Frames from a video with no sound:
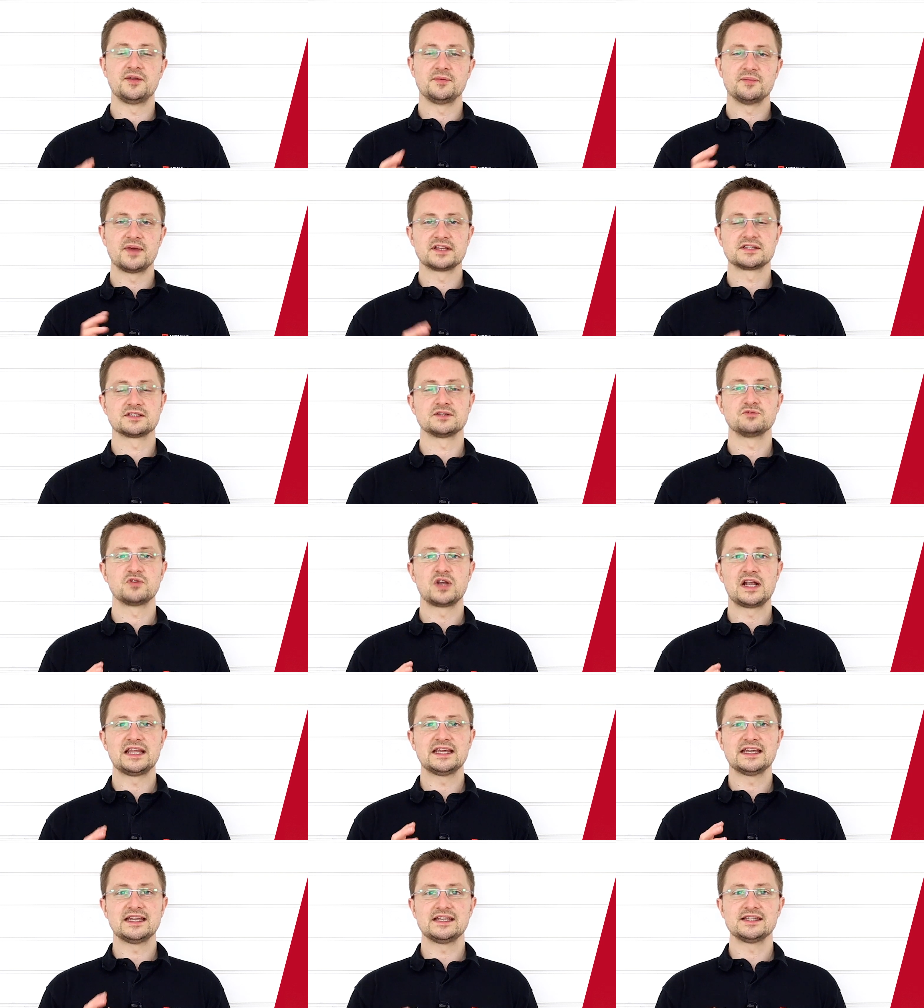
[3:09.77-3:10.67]
It makes it
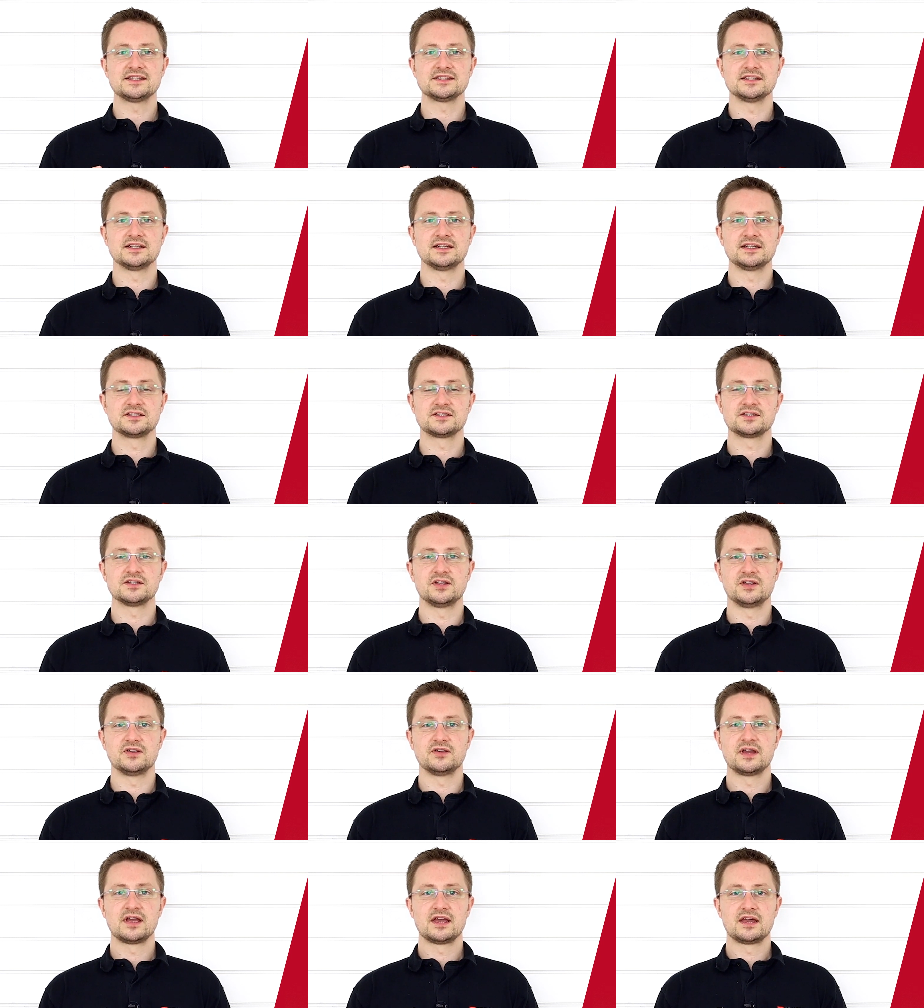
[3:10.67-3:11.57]
really easy
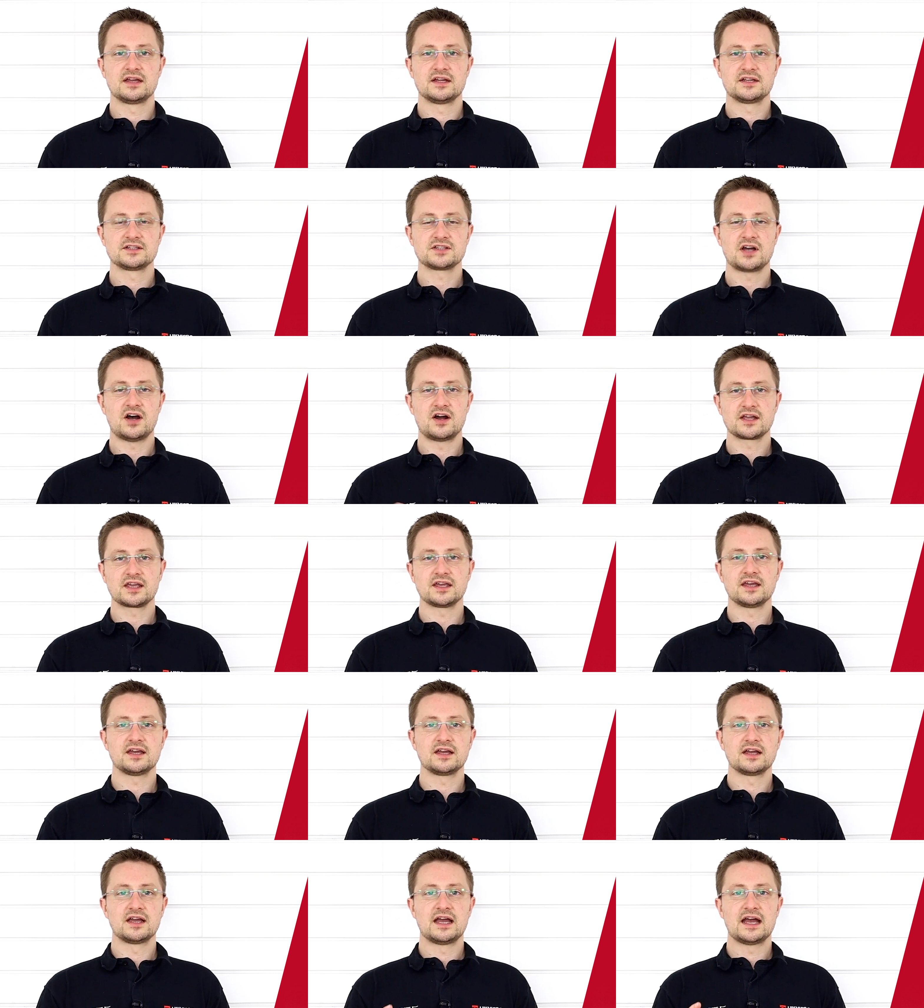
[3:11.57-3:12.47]
to
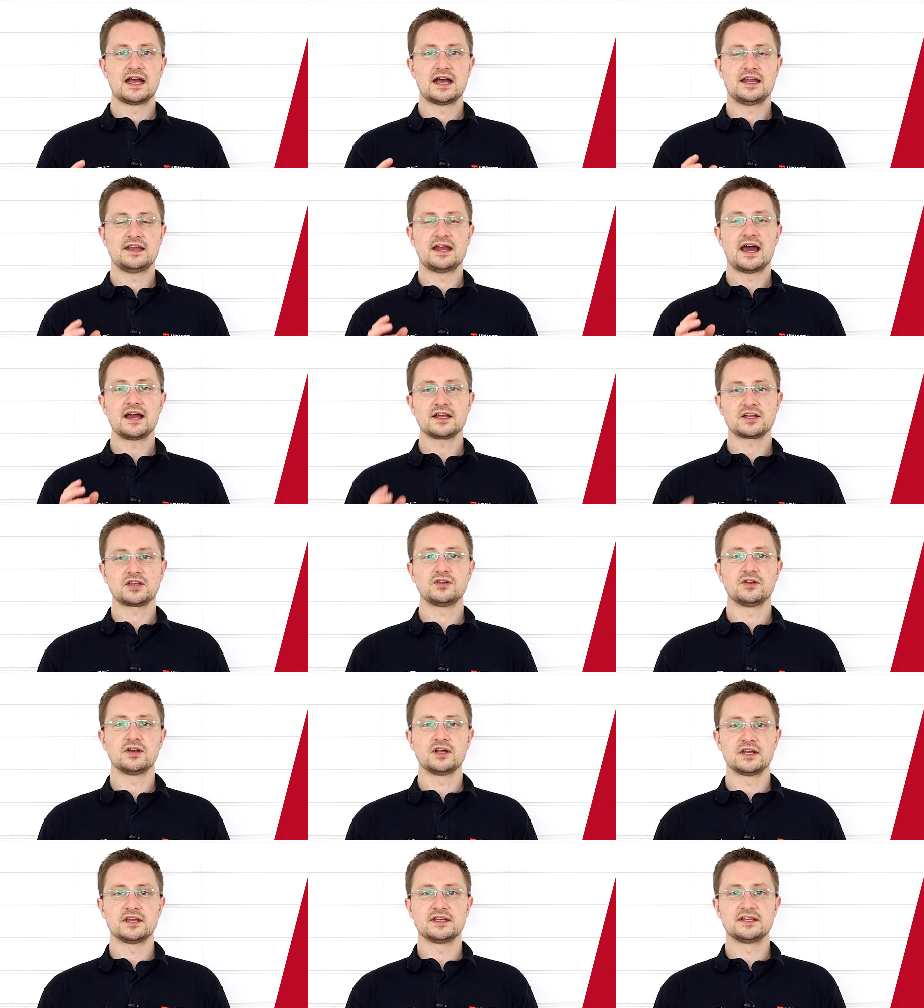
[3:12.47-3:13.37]
target and
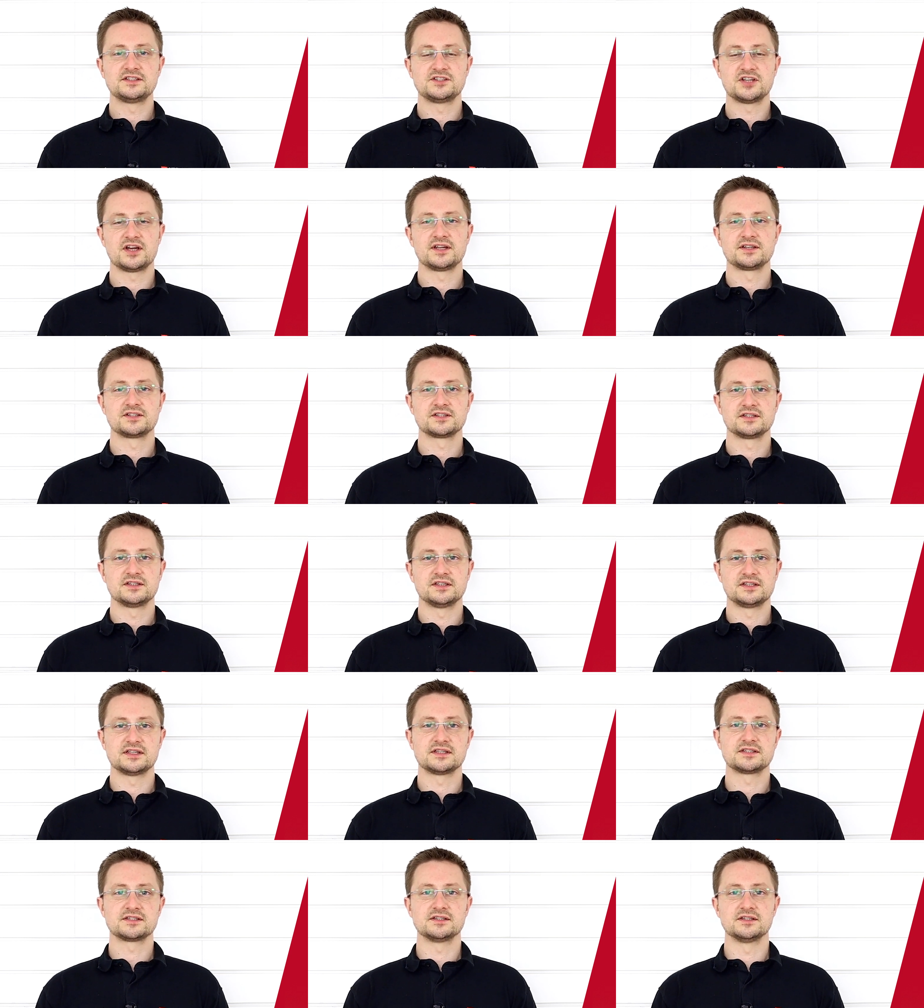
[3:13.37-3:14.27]
accurately judge the
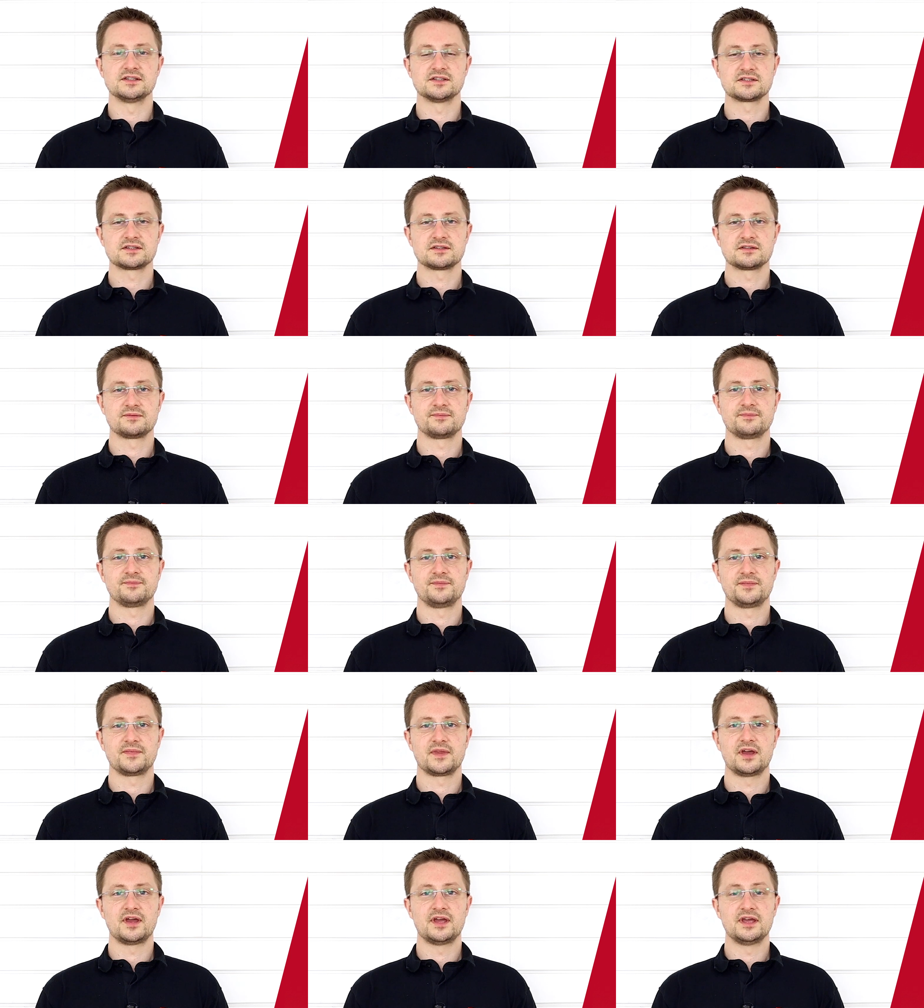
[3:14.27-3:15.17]
distance
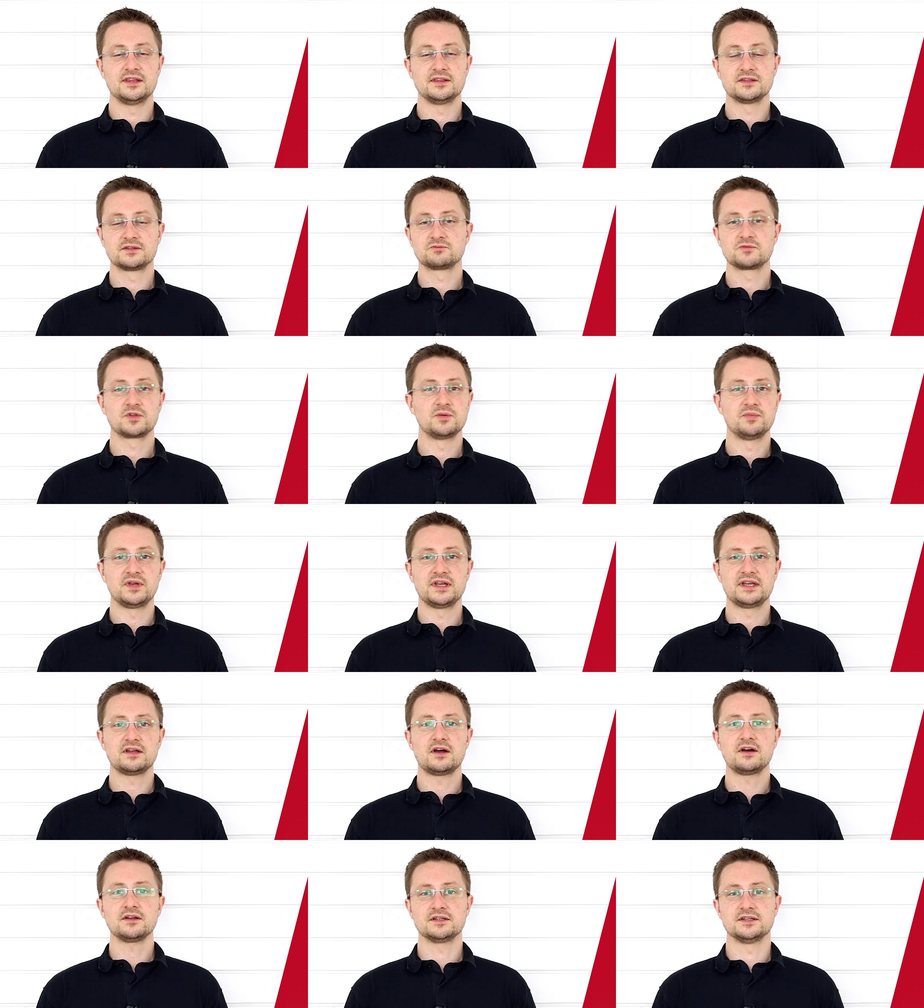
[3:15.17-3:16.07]
in
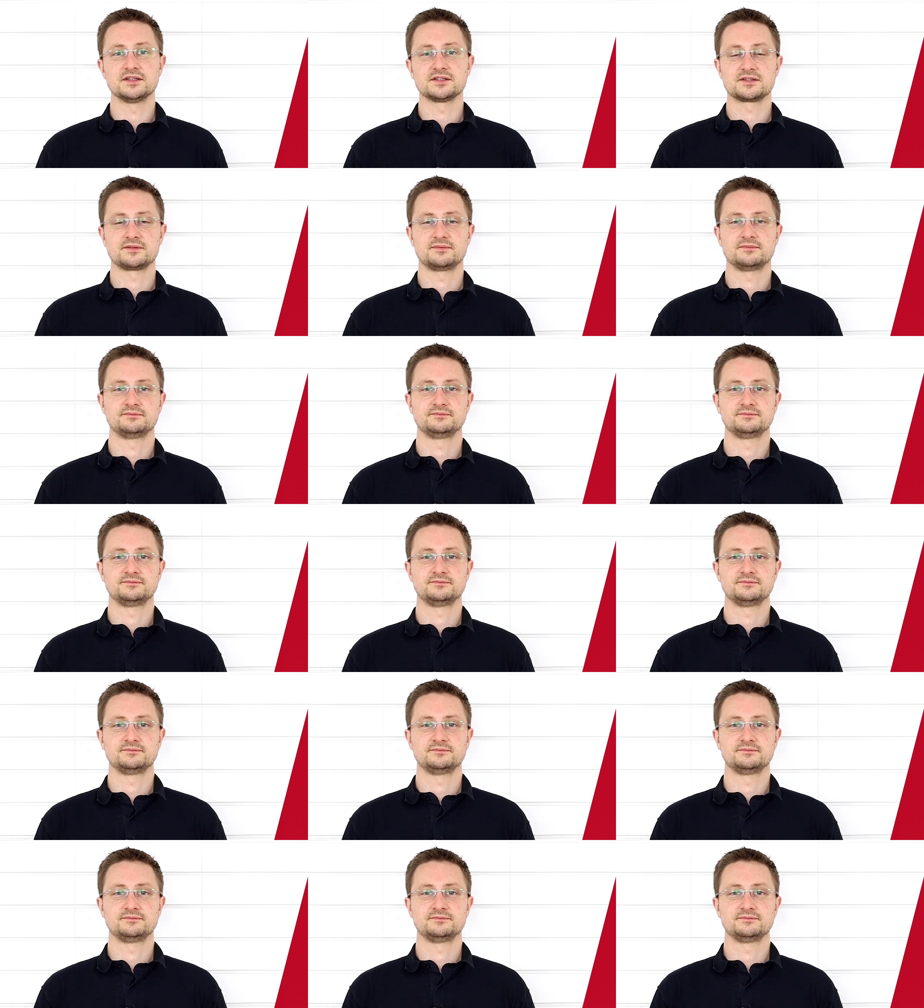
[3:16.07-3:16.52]
complete darkness.